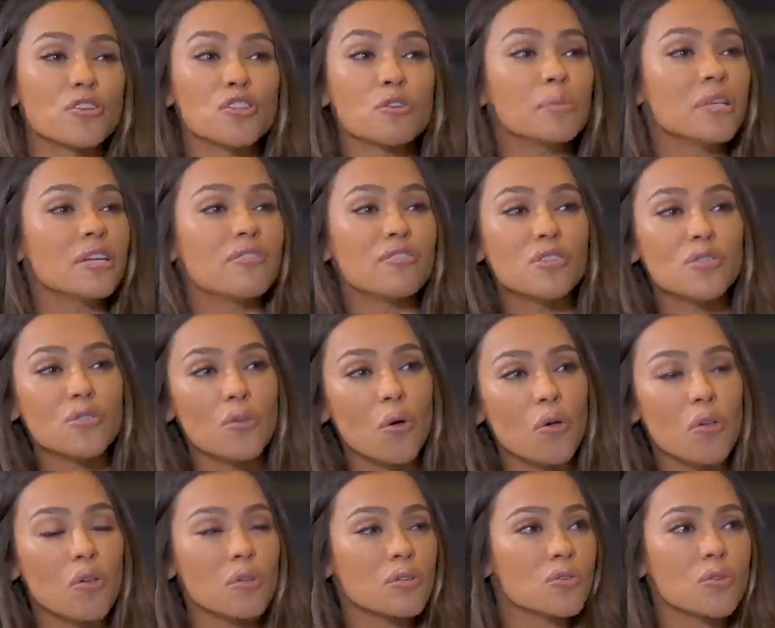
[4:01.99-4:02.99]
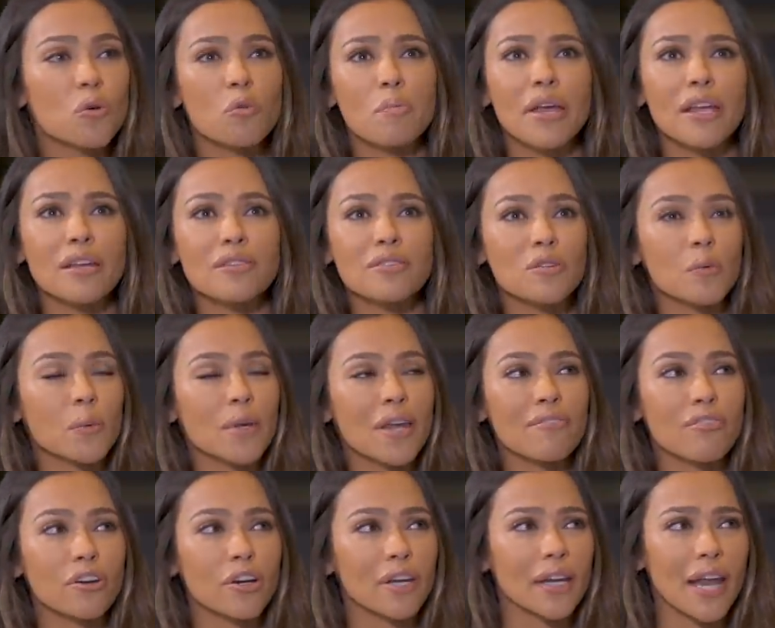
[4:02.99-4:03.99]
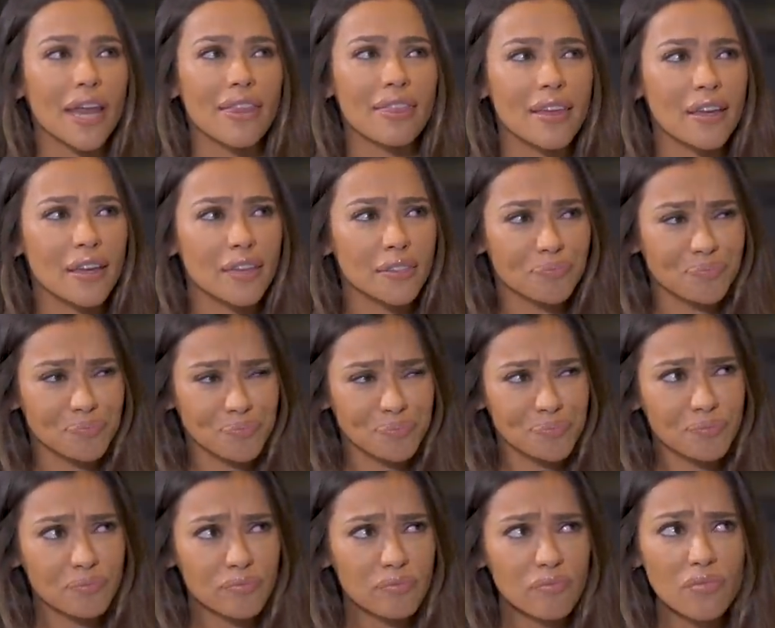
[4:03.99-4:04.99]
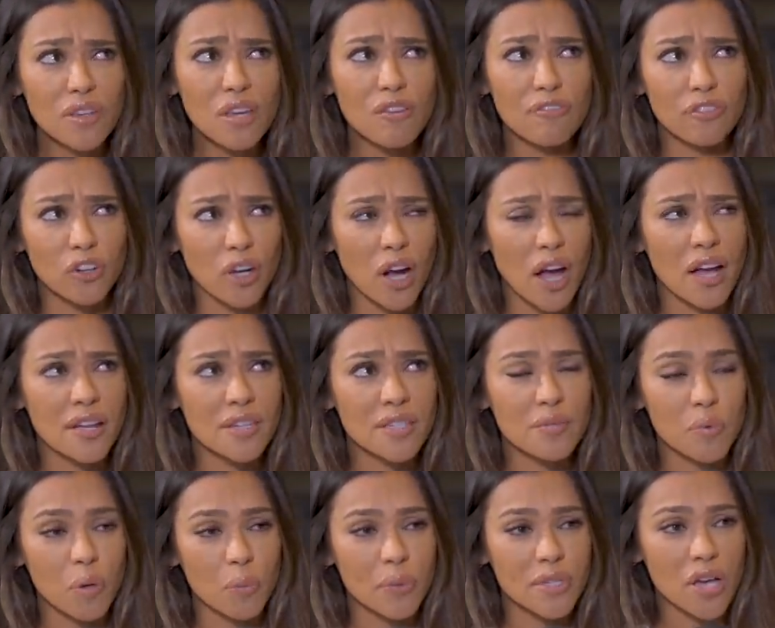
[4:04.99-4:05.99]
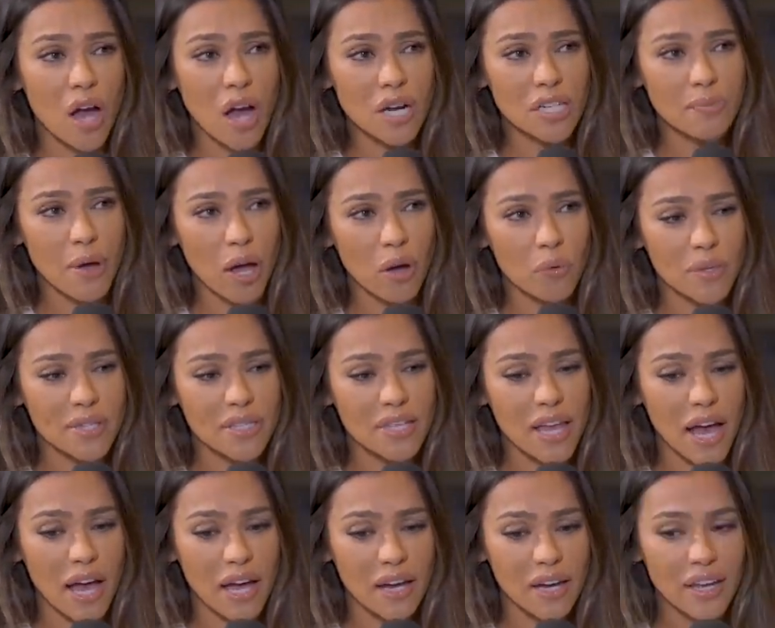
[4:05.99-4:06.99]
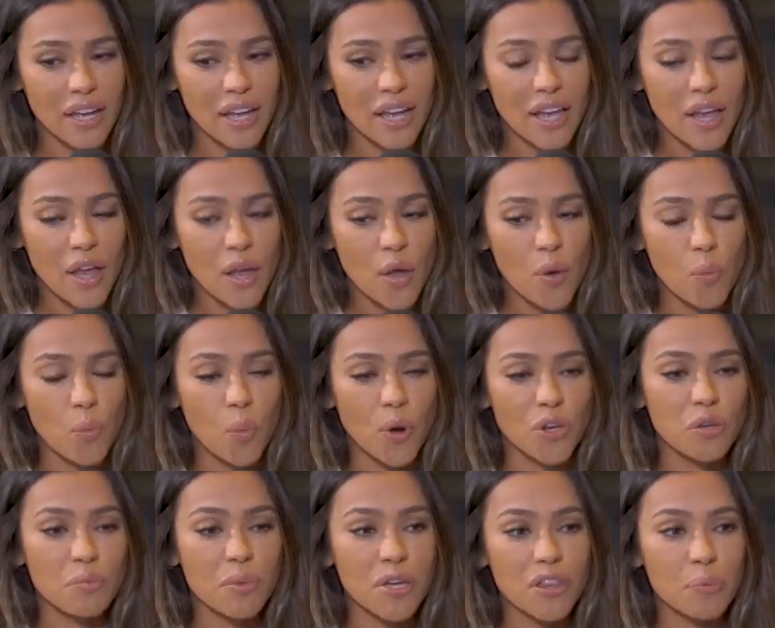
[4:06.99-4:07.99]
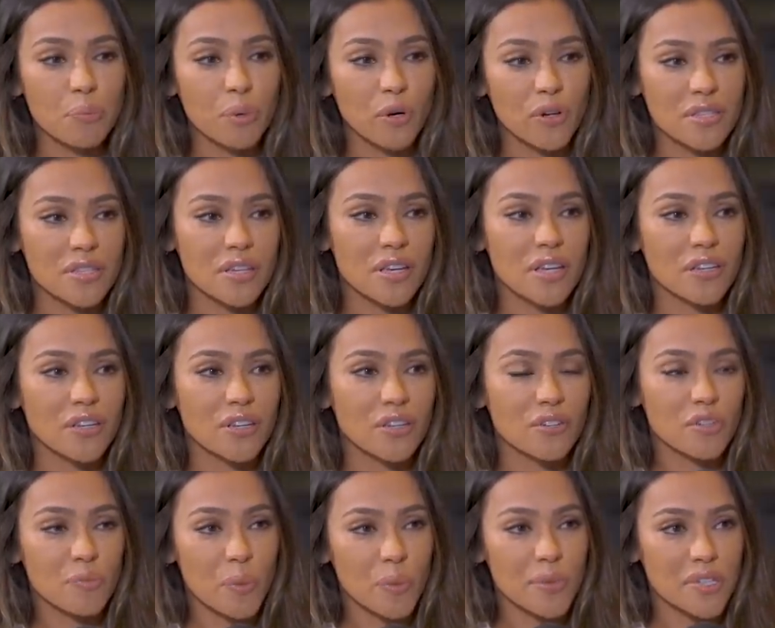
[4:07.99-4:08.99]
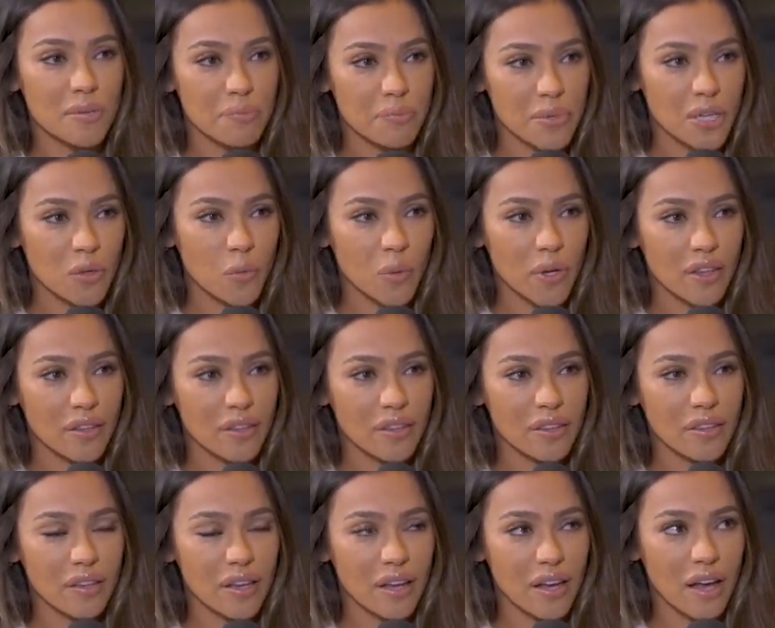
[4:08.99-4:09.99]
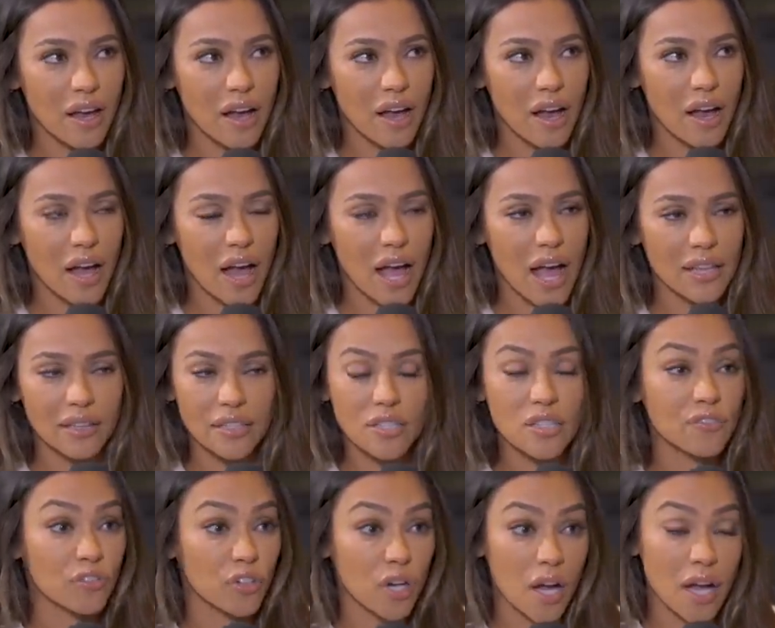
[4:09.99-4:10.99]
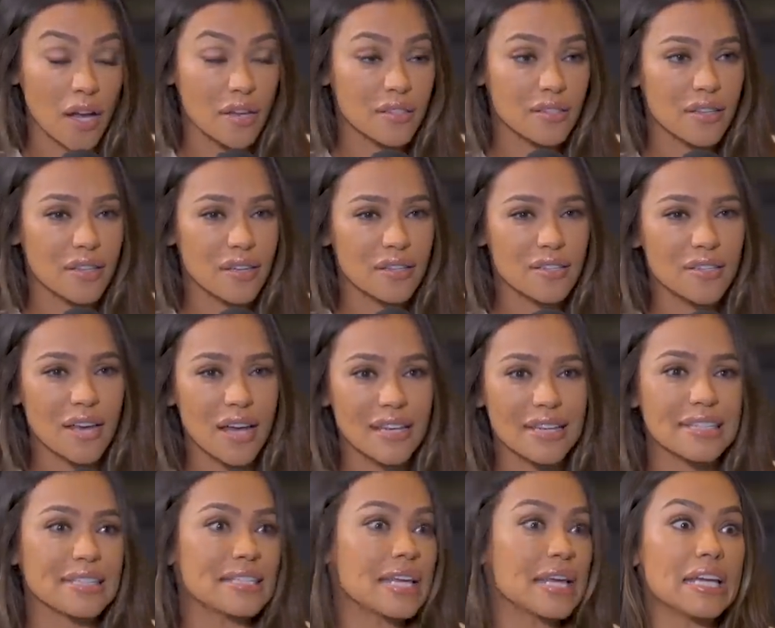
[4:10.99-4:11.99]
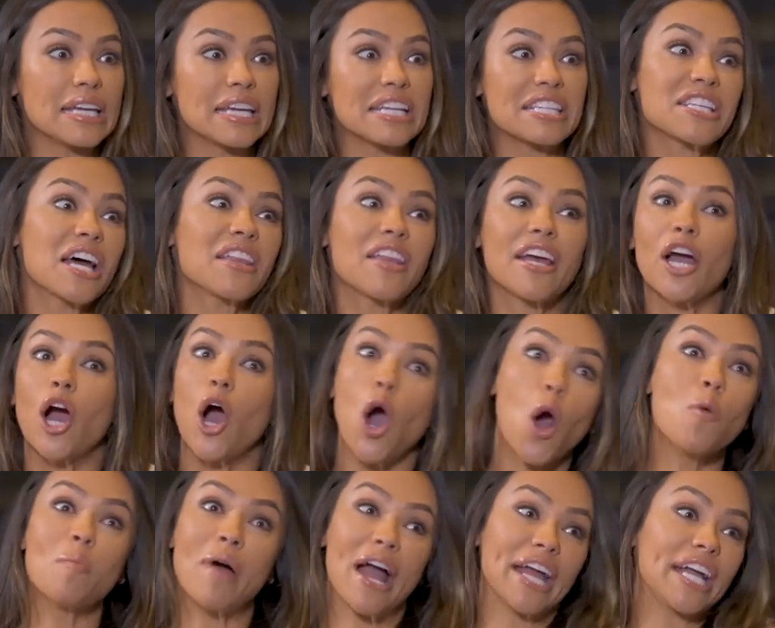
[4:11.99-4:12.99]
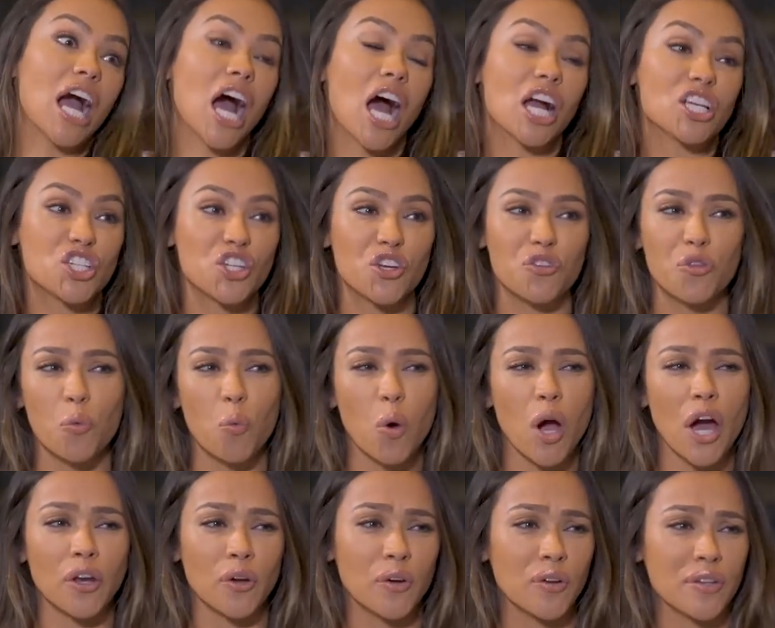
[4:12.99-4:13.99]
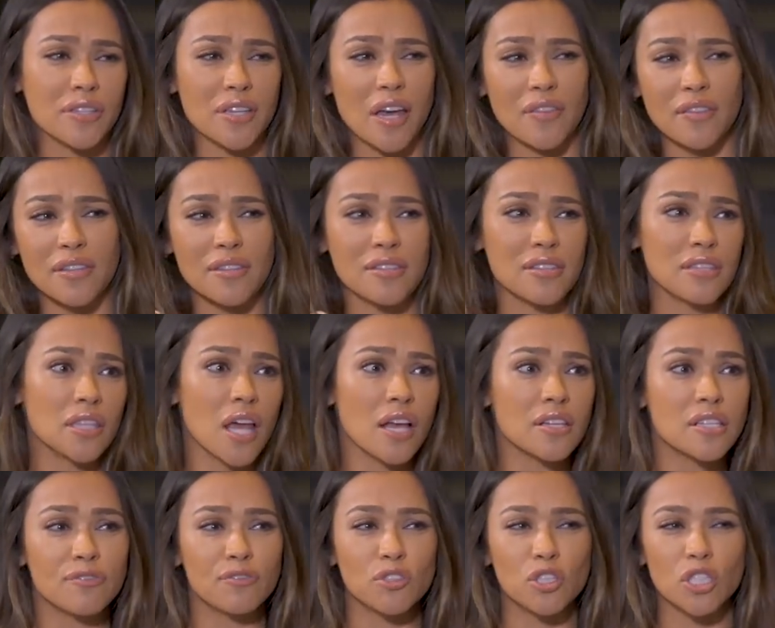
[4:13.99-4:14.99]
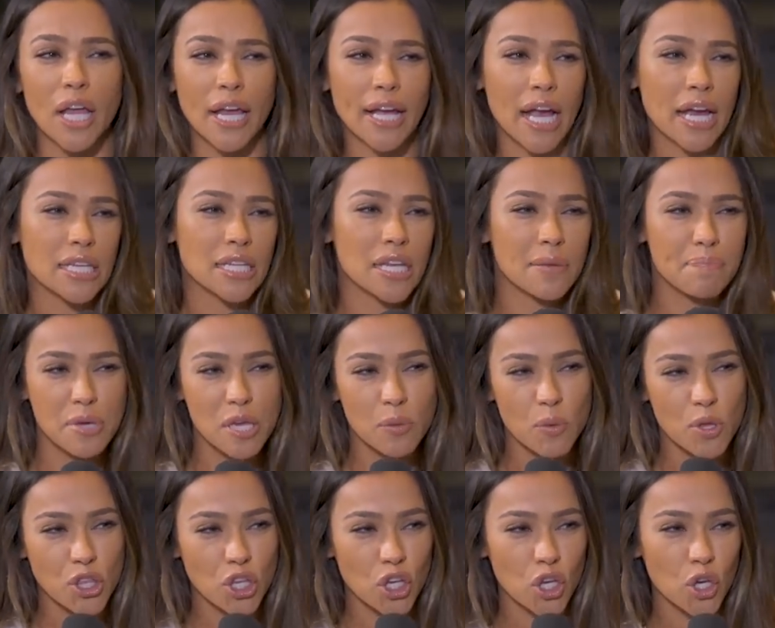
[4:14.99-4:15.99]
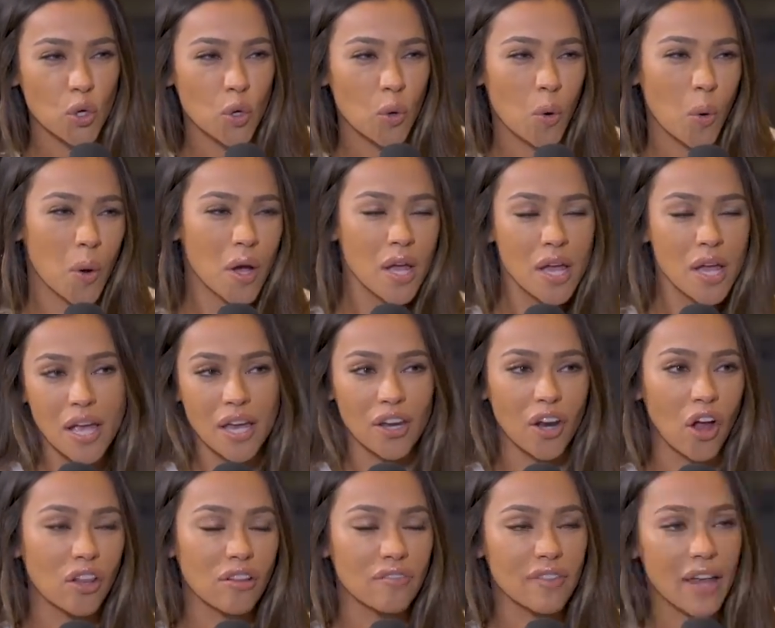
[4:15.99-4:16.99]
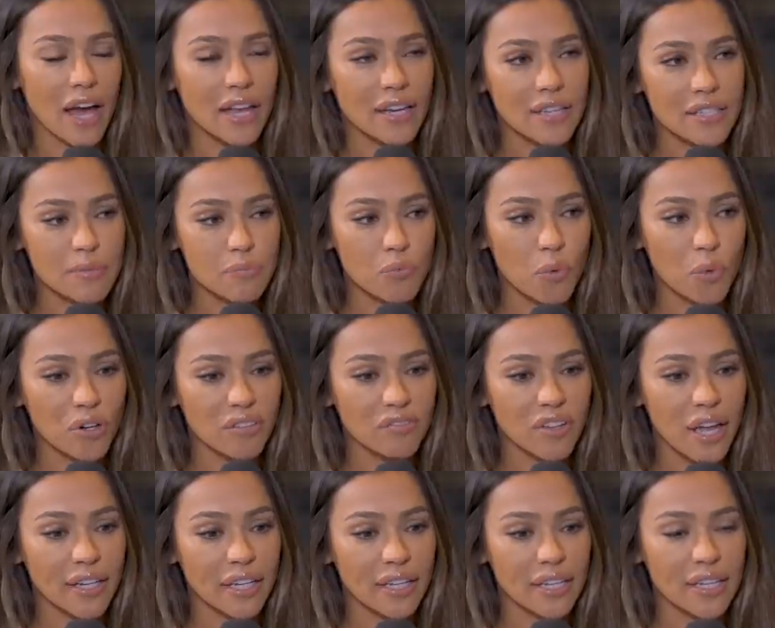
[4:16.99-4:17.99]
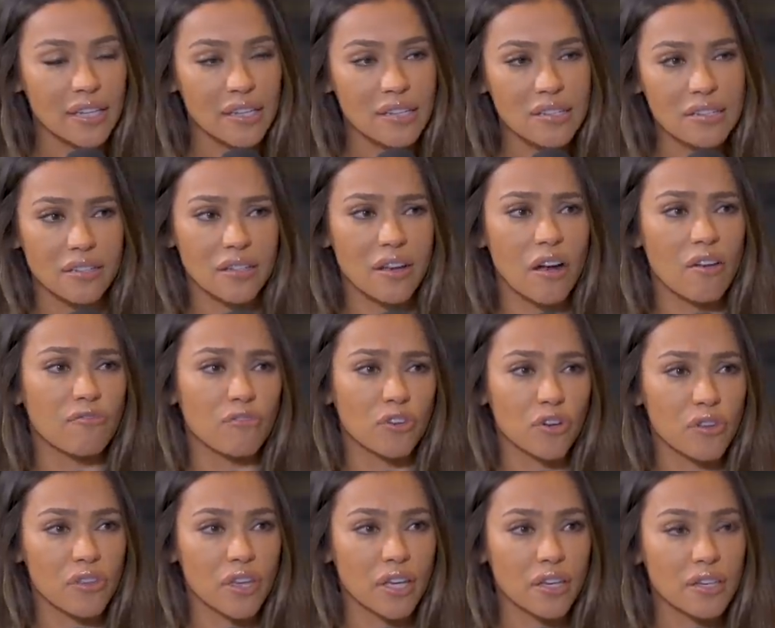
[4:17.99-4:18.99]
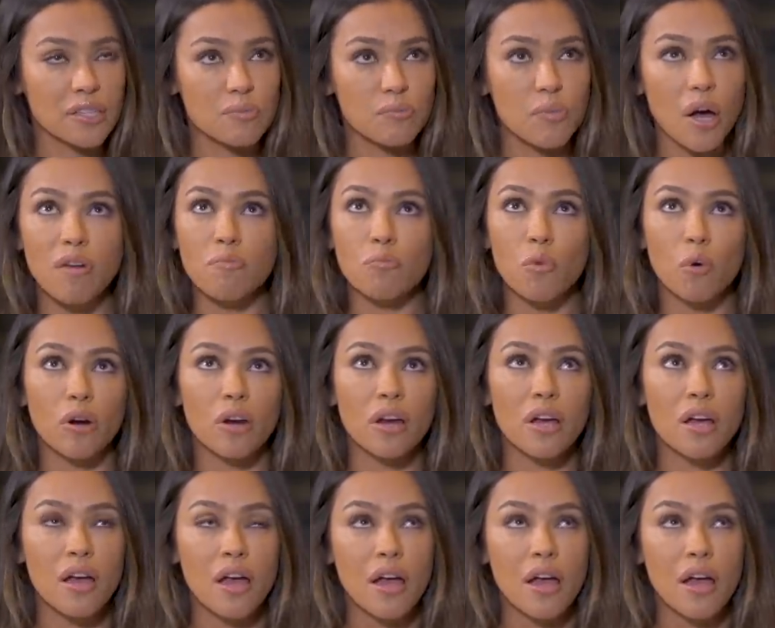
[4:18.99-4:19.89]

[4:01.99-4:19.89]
Or do you believe in soul soulmates or whatever? And I think for us, what we talked about was that when you meet the person you're supposed to be with, at least for us, it's not a zing. It's not like, a, oh my gosh, you're the one, or it's not this lustful, like I need to be with you and all of that. It's more of like an ease and comfort thing. It's a more